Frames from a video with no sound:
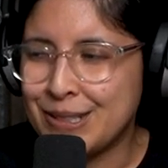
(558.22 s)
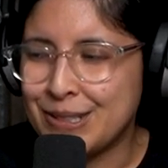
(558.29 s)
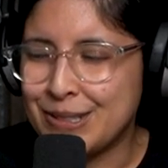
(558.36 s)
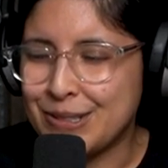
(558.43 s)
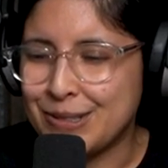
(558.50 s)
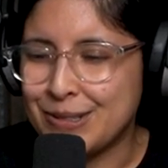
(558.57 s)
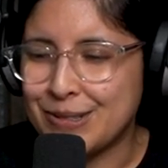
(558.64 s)

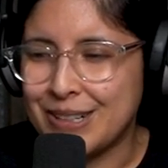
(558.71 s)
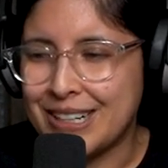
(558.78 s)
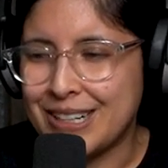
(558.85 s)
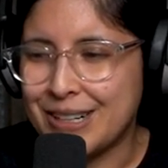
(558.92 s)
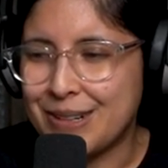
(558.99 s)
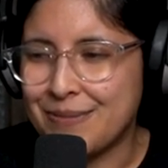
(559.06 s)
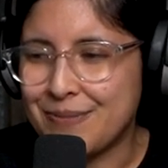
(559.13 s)
to
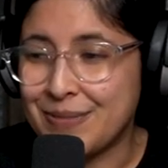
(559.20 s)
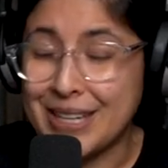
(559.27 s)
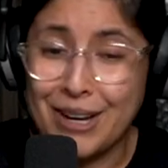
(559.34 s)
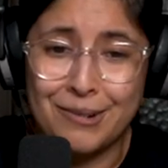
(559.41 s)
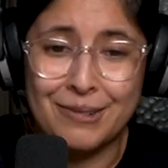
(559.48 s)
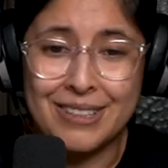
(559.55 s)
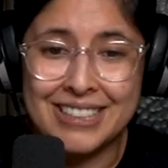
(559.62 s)
um,
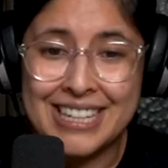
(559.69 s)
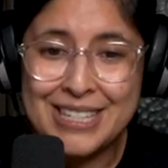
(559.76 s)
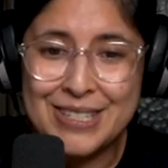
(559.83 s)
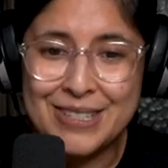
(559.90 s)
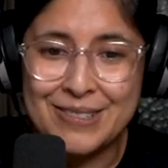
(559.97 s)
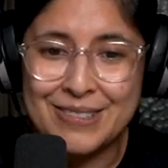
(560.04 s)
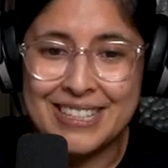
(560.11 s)
yeah relate
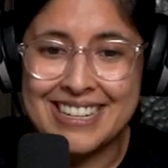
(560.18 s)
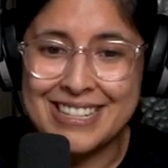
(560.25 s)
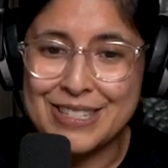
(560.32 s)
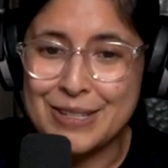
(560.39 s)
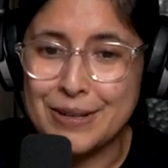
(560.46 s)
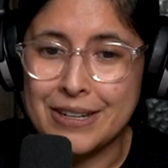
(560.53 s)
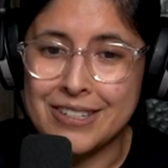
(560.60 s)
to it
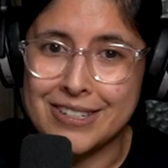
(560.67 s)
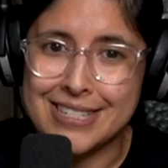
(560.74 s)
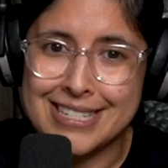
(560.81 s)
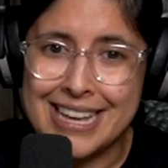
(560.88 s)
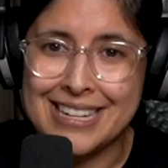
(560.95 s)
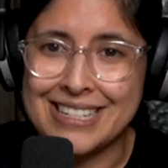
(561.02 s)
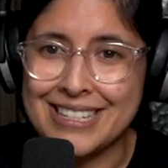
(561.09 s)
and to
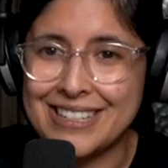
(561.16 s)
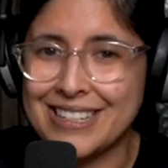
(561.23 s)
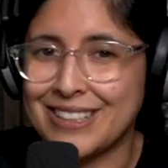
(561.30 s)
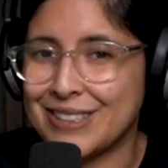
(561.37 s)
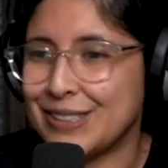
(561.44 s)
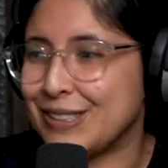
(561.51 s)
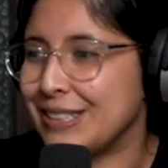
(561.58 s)
understand it a
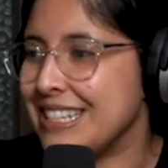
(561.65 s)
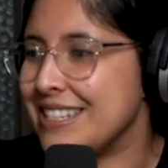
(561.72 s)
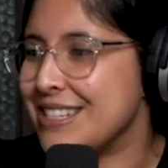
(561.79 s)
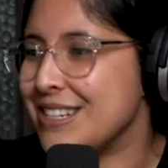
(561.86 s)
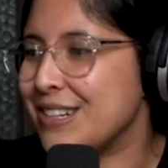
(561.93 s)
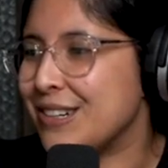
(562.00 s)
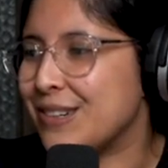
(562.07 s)
little
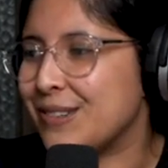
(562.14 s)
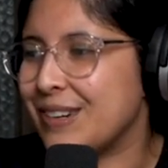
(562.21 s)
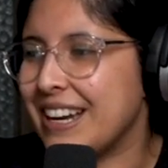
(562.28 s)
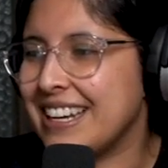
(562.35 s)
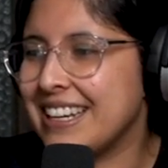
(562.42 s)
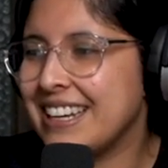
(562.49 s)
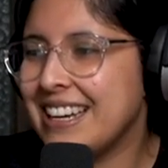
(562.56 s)
easier
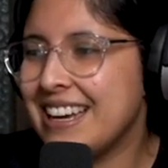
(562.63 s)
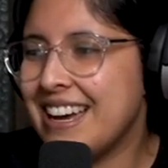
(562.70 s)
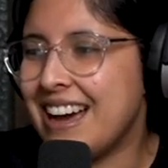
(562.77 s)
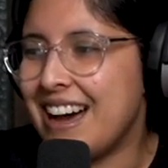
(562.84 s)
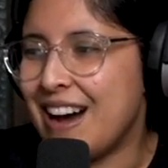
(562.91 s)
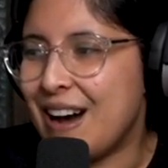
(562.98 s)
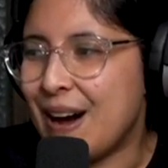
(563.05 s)
right
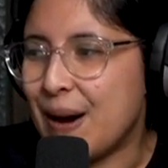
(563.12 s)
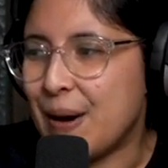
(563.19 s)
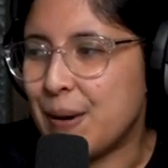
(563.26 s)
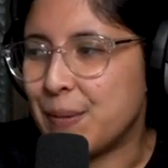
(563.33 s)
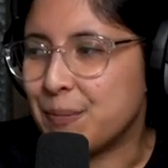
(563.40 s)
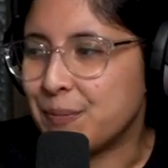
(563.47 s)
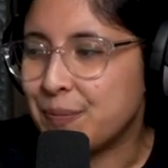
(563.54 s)

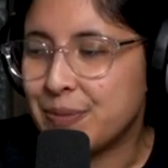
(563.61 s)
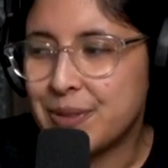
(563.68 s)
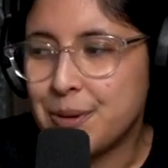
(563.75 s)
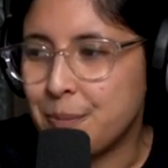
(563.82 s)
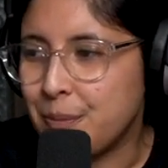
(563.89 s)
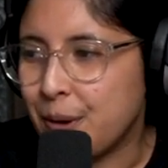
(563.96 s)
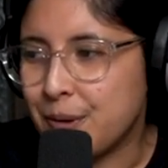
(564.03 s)
um,
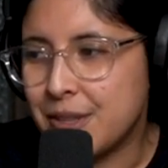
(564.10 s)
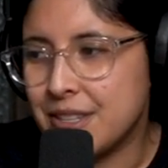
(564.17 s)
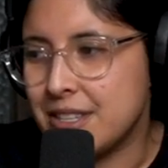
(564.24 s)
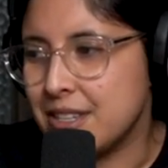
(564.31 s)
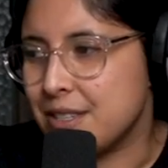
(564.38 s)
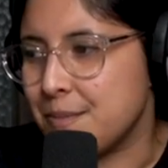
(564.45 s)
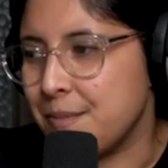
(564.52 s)
both of
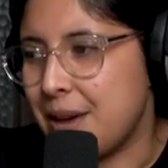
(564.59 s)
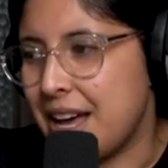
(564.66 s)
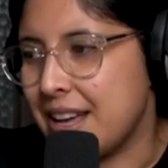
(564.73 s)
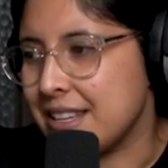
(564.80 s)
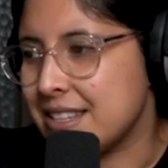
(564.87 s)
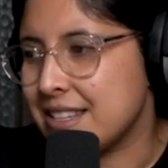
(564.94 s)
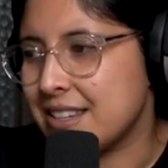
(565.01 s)
these
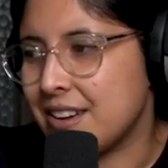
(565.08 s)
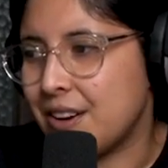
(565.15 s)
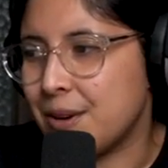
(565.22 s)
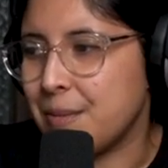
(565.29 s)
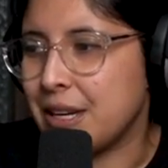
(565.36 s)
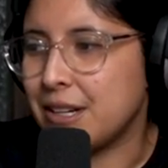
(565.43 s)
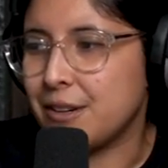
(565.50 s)
masks
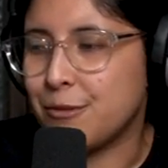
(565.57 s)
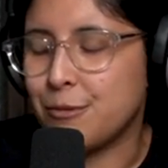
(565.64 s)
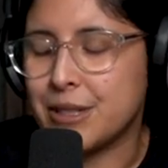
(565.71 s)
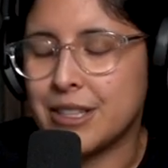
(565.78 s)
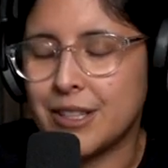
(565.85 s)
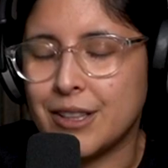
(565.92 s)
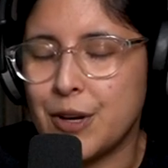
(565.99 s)
are made of
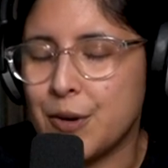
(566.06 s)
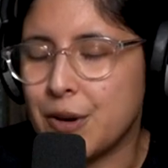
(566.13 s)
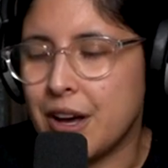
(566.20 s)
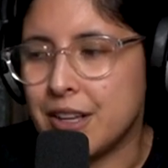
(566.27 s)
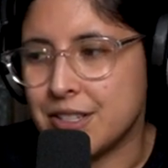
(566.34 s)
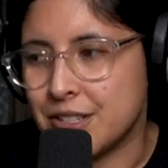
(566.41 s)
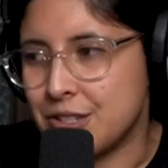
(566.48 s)
with a low
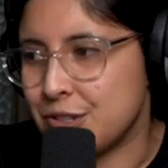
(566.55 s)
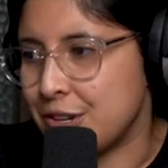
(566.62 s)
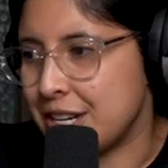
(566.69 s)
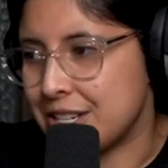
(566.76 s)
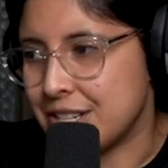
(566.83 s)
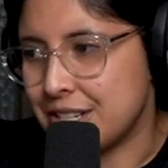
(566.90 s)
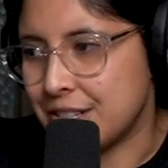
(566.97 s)

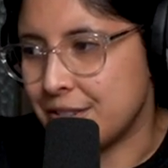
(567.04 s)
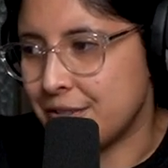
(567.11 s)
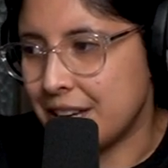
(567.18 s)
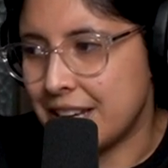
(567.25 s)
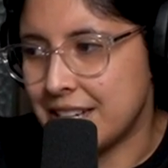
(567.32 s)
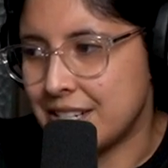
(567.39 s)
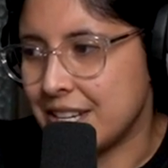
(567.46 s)
concentration of
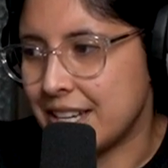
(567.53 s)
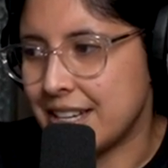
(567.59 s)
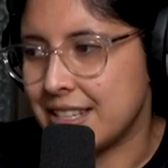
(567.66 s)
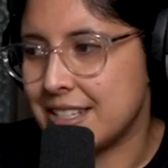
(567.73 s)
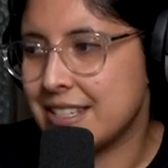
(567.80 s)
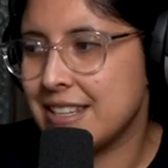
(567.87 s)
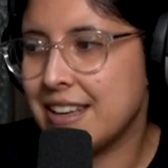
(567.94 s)

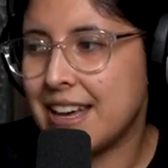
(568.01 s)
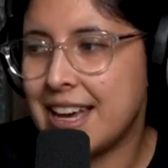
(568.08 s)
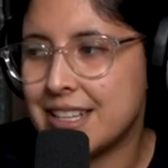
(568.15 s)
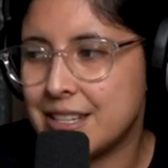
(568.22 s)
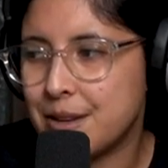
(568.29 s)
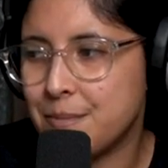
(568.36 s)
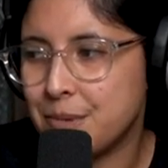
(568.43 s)
ahas
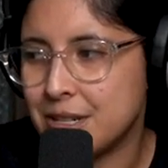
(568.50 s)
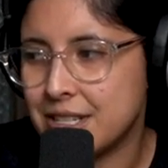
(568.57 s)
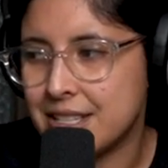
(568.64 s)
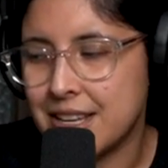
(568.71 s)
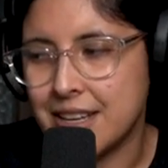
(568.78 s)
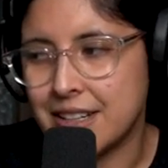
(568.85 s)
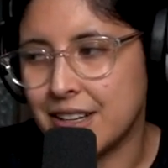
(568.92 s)
at
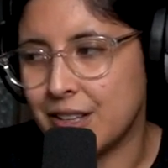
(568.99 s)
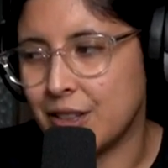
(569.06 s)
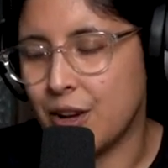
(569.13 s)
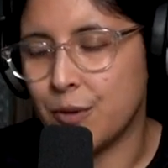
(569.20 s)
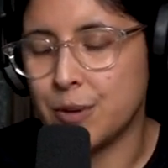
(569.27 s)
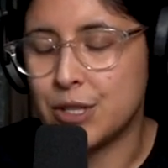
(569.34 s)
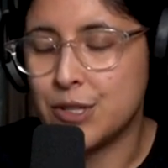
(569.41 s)
10%
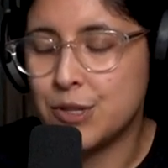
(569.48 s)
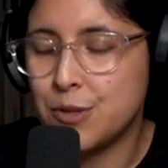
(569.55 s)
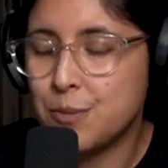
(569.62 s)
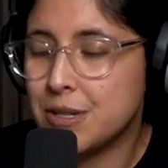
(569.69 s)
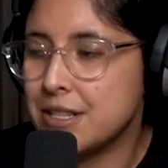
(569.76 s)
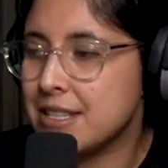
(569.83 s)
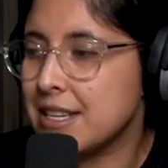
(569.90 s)
along with
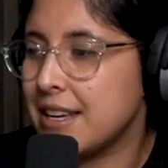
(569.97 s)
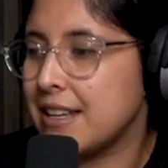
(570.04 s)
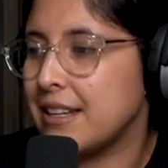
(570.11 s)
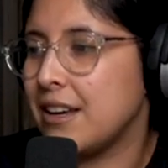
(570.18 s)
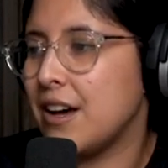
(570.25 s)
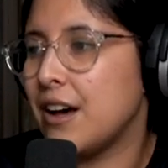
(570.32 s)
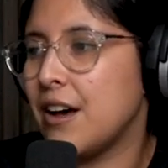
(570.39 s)

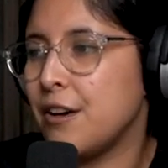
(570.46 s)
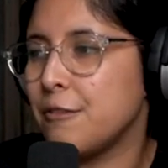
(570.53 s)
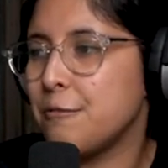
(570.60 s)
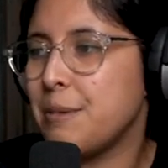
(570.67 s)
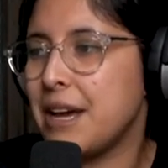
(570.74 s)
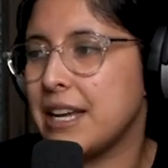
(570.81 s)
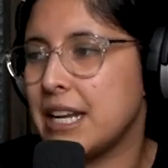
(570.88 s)
2%
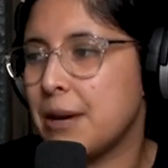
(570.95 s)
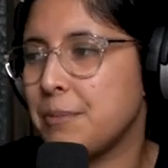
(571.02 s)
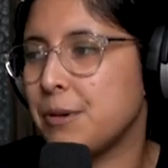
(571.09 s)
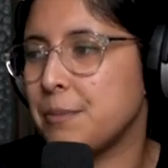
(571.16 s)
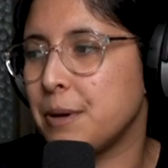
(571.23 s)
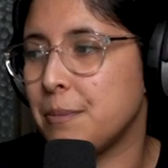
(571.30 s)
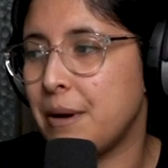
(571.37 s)
of
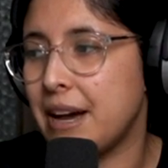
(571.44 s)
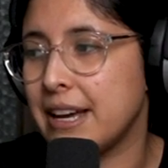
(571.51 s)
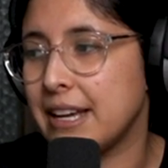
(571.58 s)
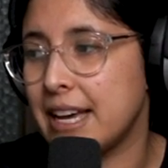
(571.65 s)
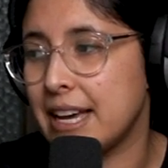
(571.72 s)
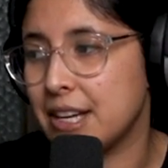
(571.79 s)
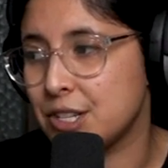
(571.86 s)
pineapple and
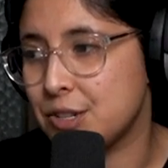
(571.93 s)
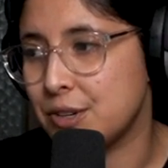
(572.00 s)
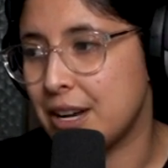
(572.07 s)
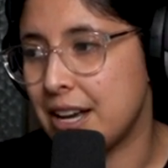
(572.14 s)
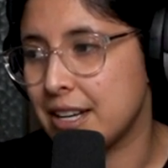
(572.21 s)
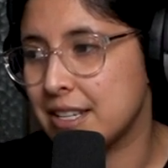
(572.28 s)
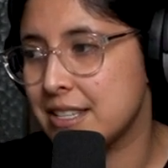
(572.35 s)
papaya
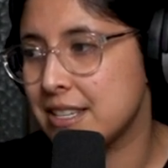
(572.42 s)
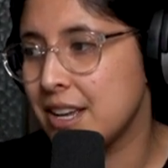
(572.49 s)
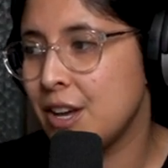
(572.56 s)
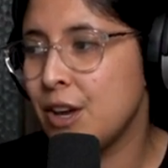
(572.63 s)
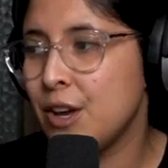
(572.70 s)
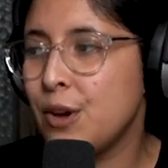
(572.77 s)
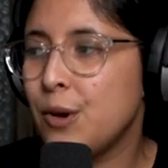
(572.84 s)
extracts
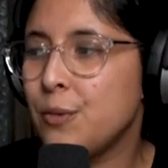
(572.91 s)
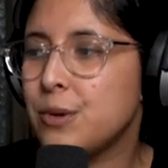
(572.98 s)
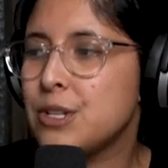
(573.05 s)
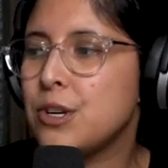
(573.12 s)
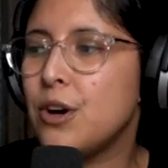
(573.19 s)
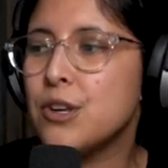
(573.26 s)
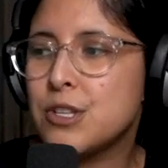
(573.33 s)

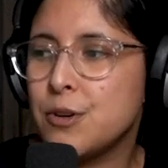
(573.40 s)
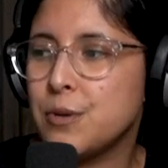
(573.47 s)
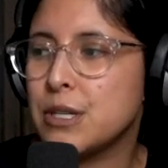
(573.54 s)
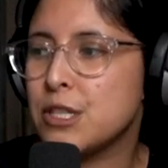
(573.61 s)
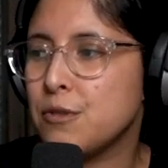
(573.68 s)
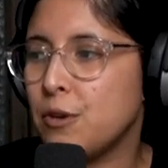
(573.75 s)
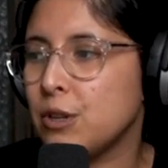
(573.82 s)
which also
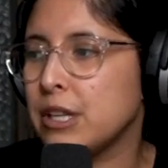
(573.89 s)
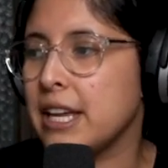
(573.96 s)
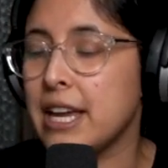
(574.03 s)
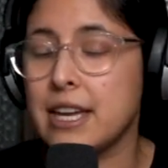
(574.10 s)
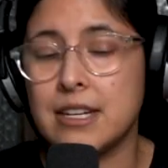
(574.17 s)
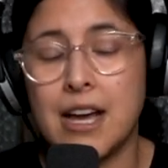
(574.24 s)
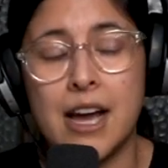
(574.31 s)

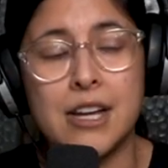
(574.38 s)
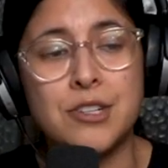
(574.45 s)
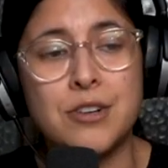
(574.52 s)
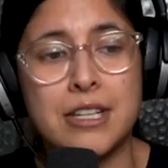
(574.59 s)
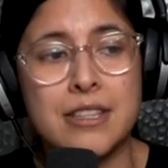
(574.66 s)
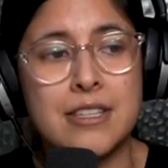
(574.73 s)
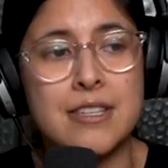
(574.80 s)
exfoliate and
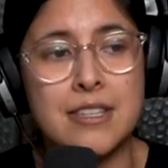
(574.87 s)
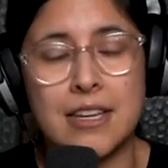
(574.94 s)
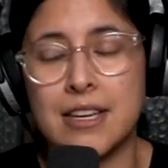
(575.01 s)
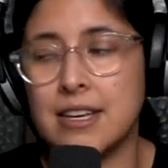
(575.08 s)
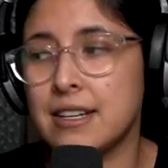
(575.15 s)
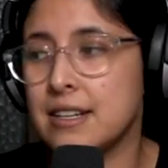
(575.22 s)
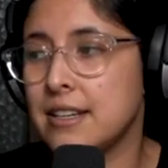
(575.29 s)
hydrate the
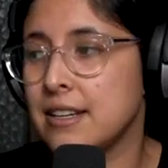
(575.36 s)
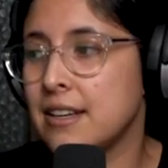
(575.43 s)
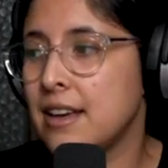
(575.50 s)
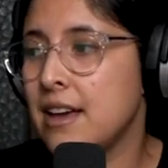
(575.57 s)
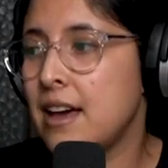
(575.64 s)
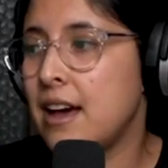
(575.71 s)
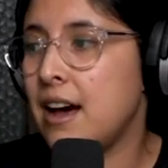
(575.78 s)
skin
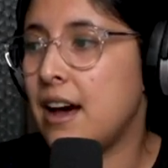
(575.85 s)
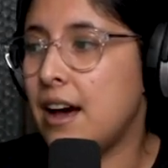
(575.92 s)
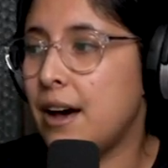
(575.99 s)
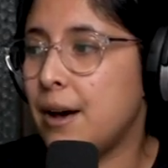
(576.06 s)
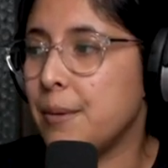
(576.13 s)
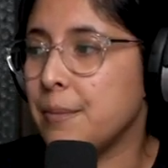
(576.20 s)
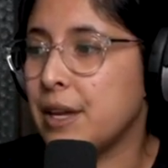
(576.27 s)

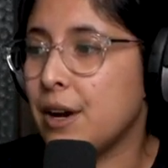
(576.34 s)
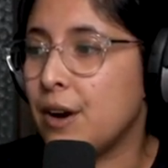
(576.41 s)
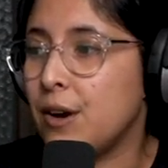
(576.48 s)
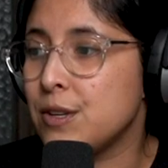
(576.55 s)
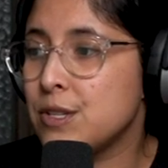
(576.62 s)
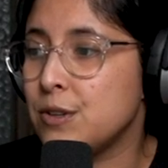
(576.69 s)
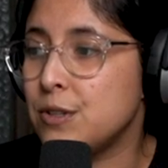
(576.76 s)
um, they are
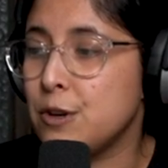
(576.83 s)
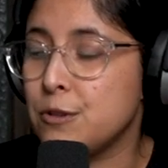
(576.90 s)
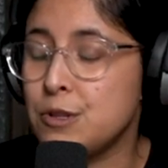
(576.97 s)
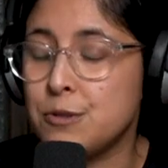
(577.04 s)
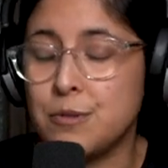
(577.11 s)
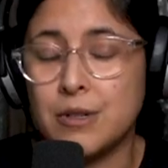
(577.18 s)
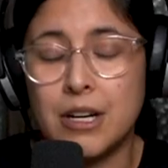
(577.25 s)
also known
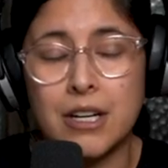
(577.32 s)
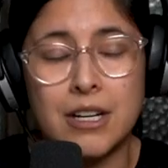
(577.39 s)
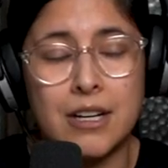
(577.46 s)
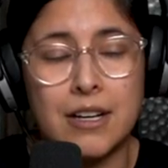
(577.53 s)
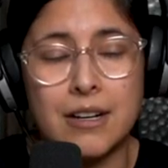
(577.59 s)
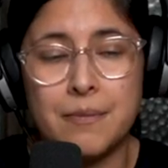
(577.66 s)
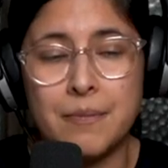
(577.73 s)
to
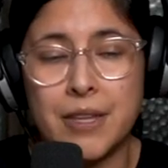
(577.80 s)
uh,